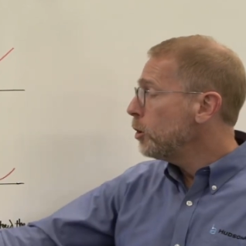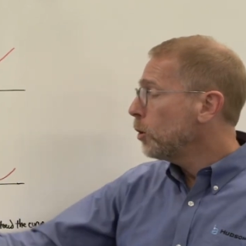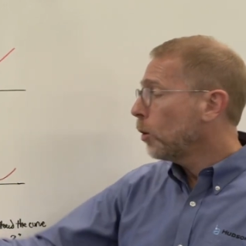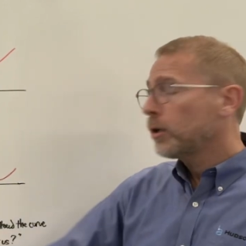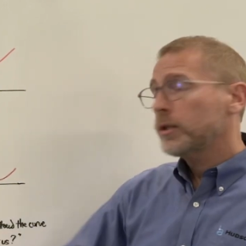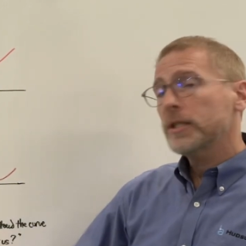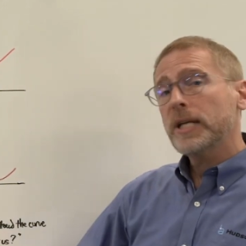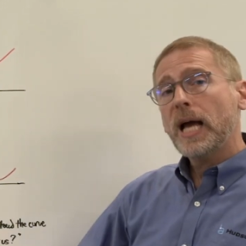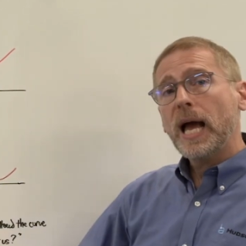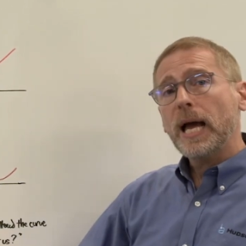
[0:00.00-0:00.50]

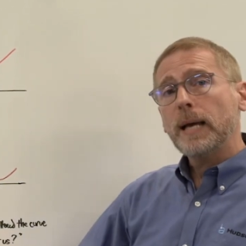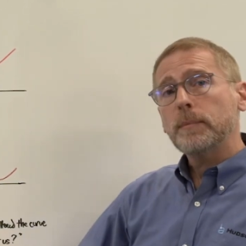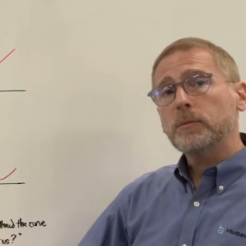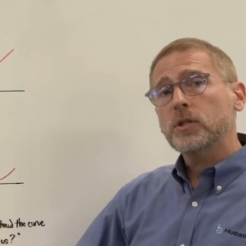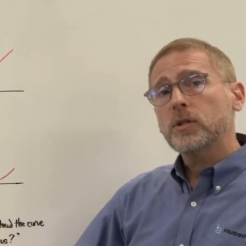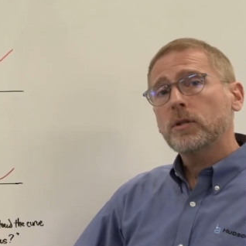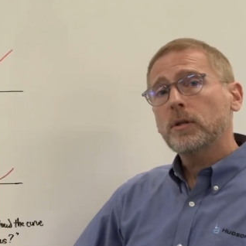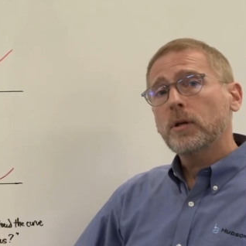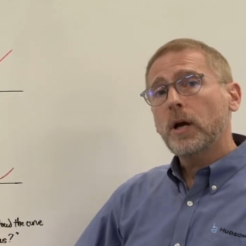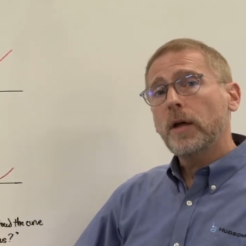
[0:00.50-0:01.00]
York
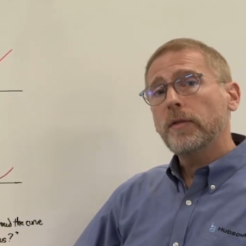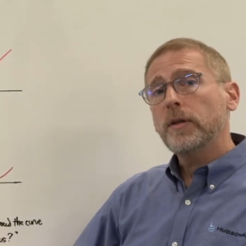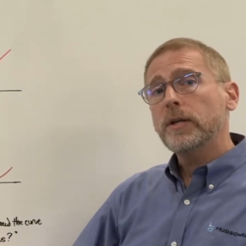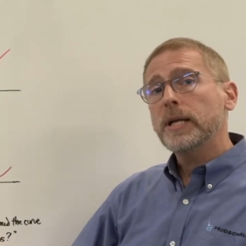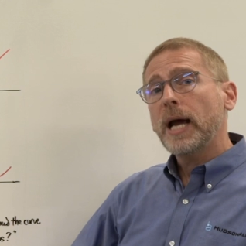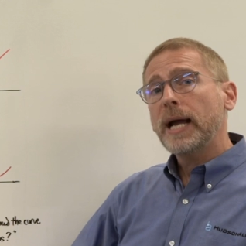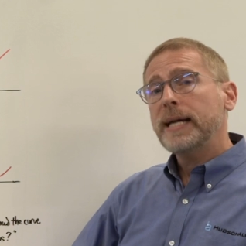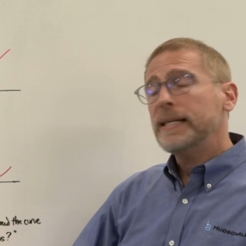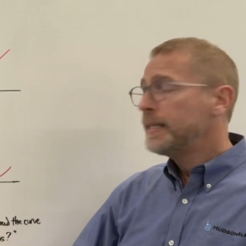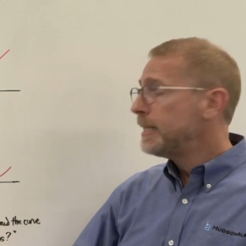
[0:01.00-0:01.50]
Times on the
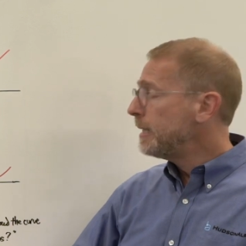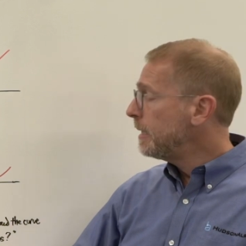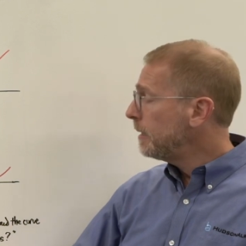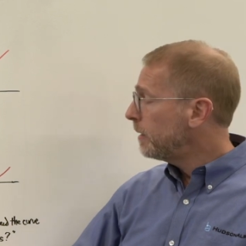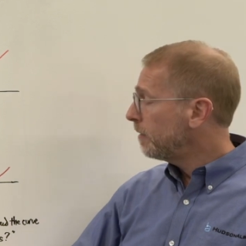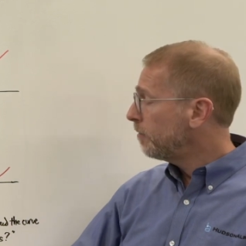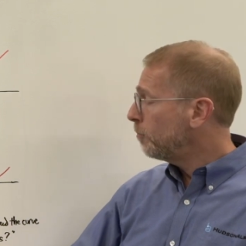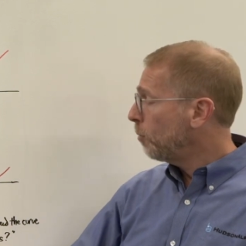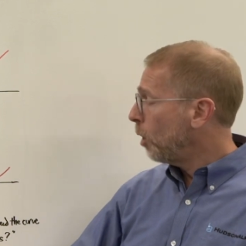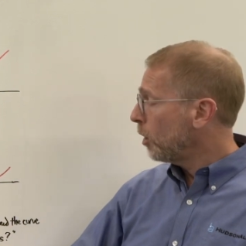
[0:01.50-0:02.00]

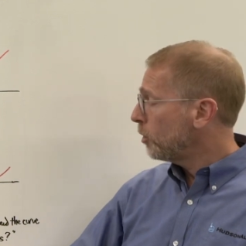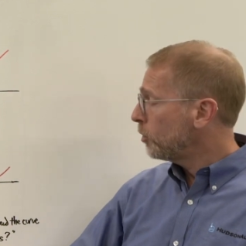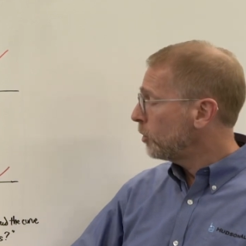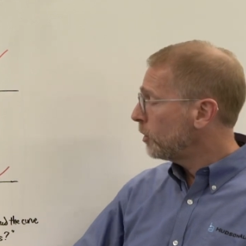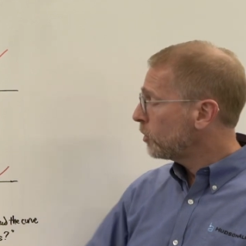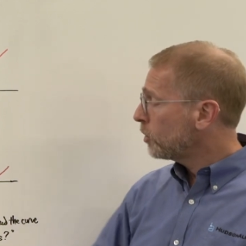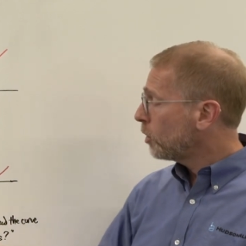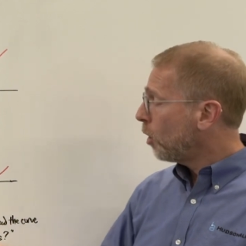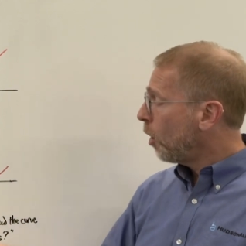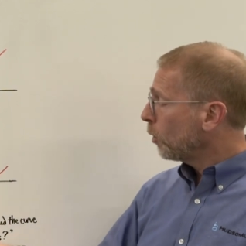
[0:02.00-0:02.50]
nineteenth of March.
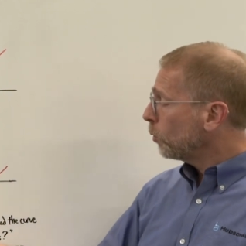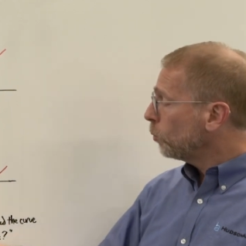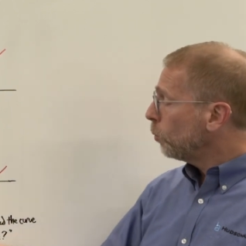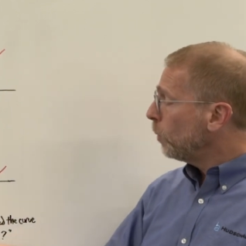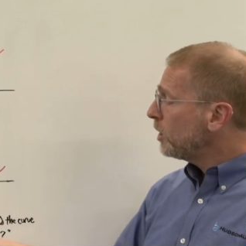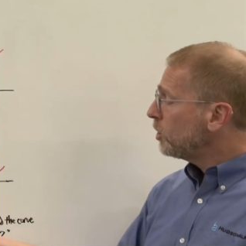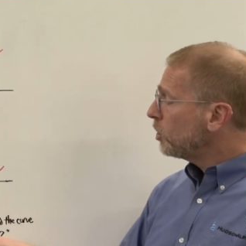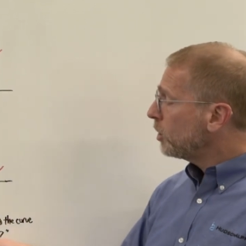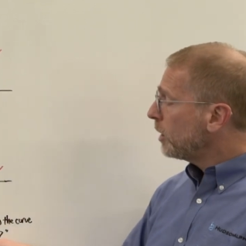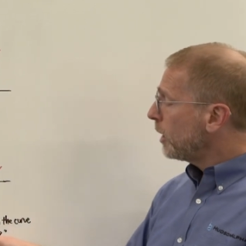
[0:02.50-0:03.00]
It's called
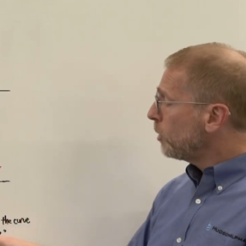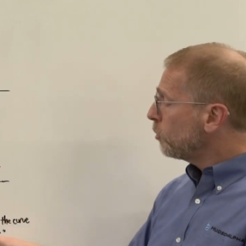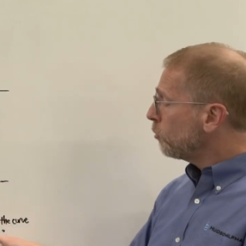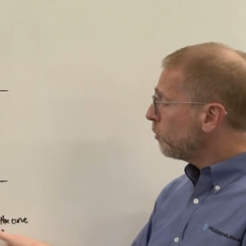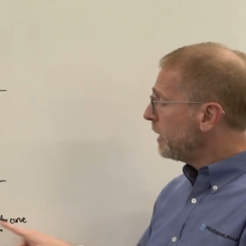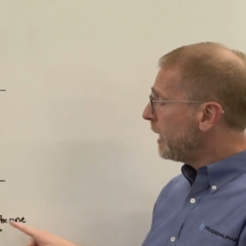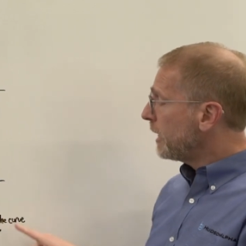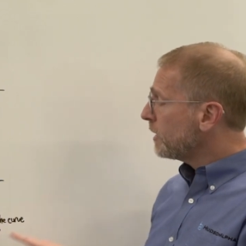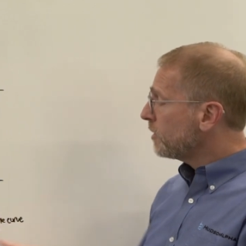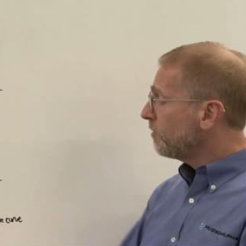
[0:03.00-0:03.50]
"Which
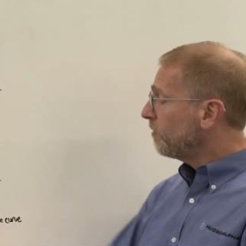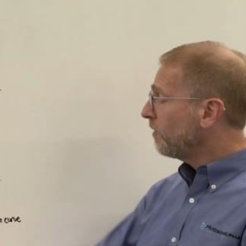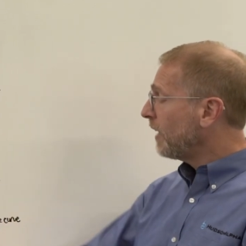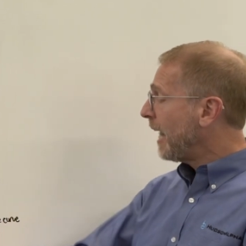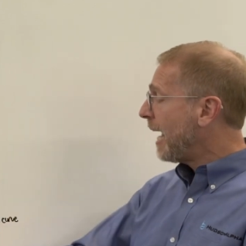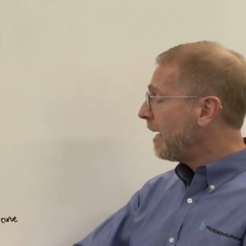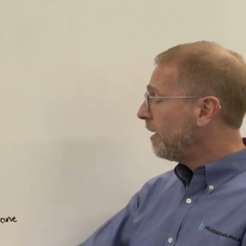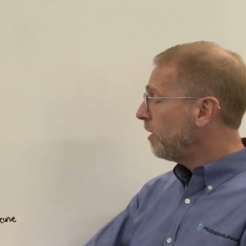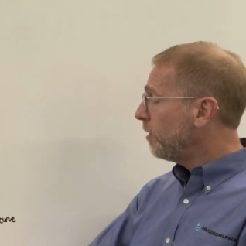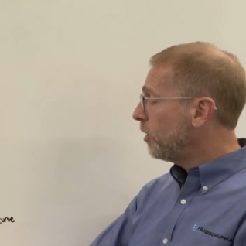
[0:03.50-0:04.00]
Country Has
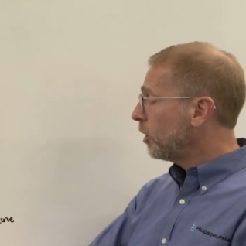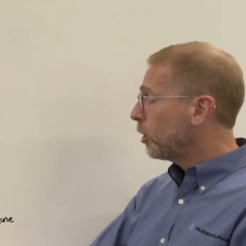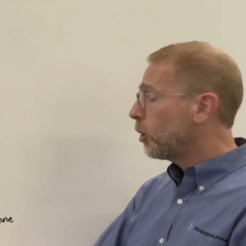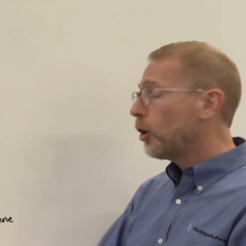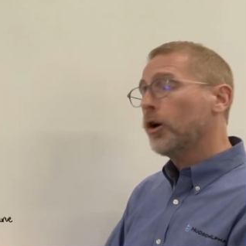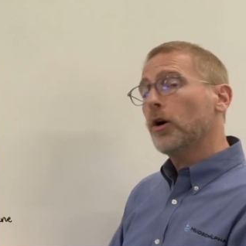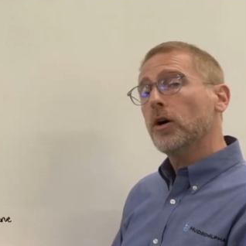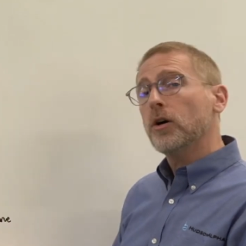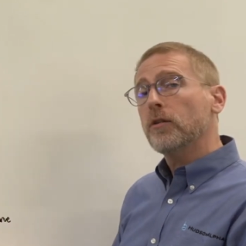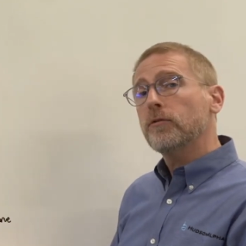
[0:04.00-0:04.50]
Flattened the
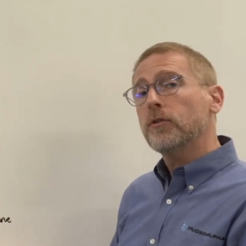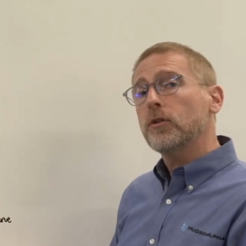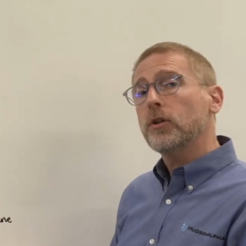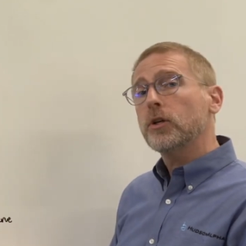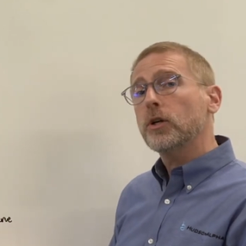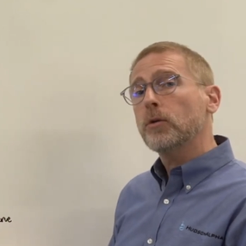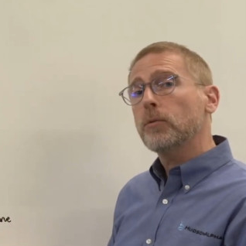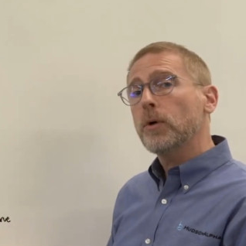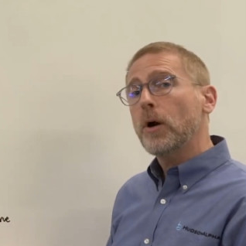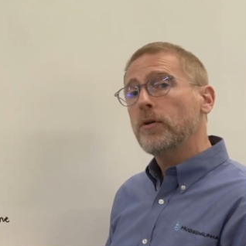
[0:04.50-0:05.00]
Curve for the
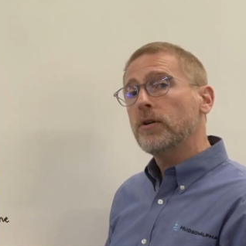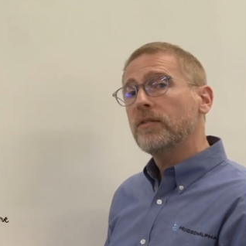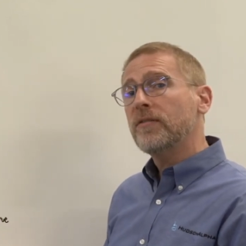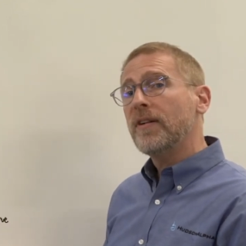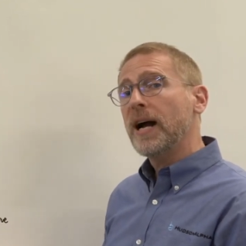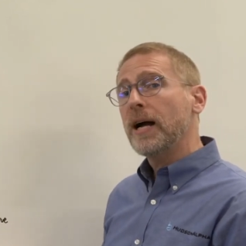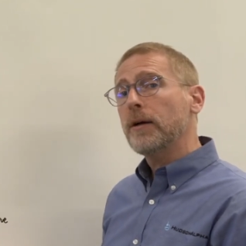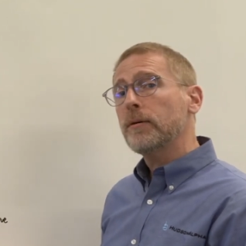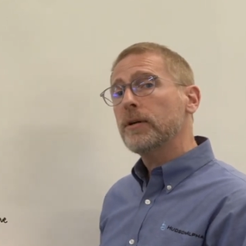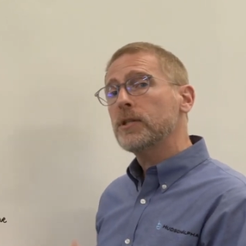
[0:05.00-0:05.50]

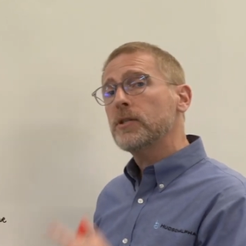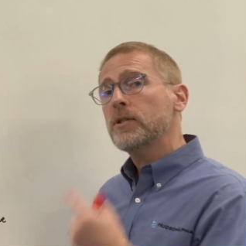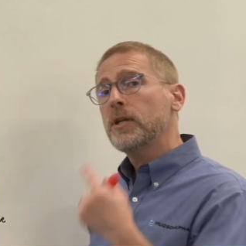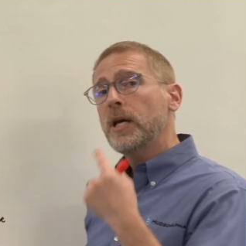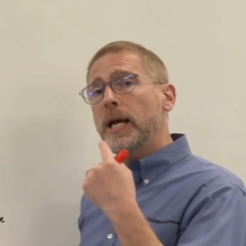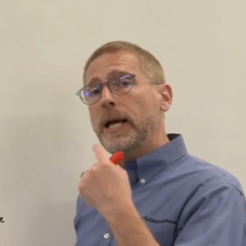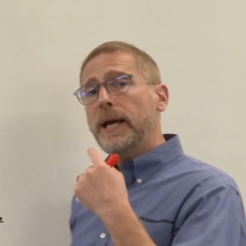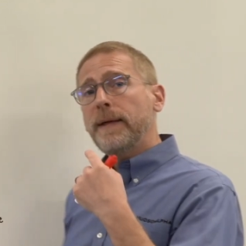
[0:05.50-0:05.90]
Coronavirus?"